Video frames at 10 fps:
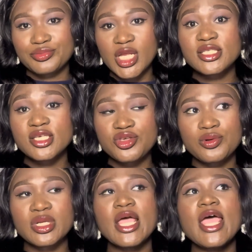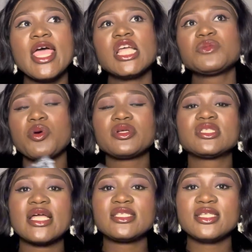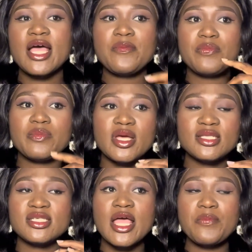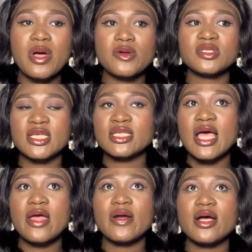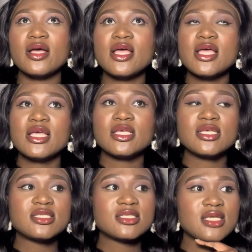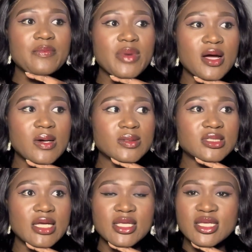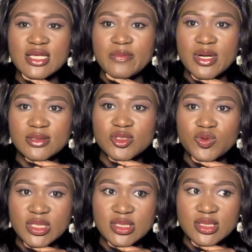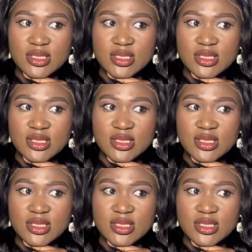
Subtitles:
18 yuan. 8.89 in naira is about, I think it's about 20.